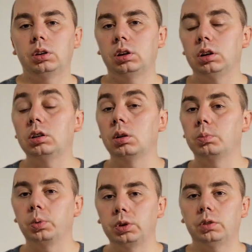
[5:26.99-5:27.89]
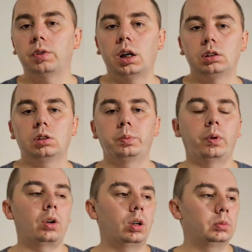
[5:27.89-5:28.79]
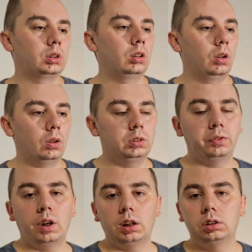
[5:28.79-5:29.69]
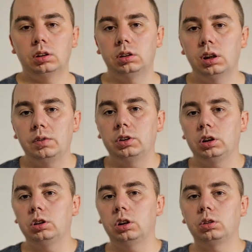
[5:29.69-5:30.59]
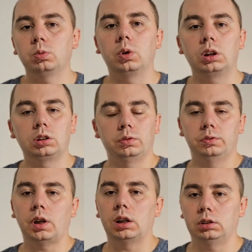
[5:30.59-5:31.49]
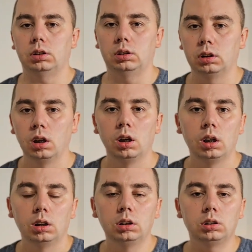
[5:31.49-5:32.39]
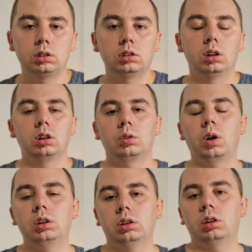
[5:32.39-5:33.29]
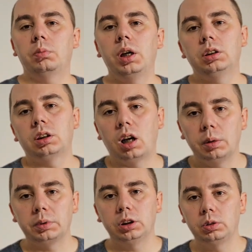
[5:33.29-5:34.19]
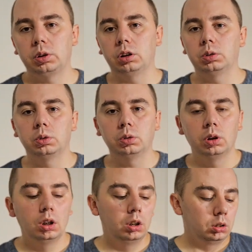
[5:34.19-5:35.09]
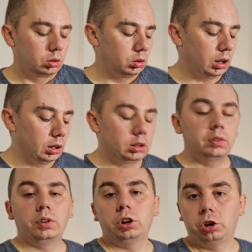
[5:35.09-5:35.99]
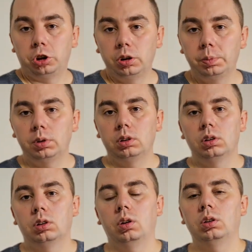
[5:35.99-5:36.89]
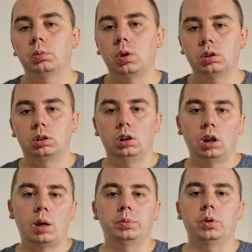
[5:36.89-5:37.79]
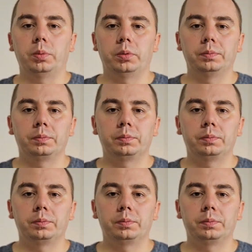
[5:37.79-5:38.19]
The system boots faster, programs load faster, and everything just works faster. It's quite an amazing upgrade you can do relatively cheap on a modern laptop.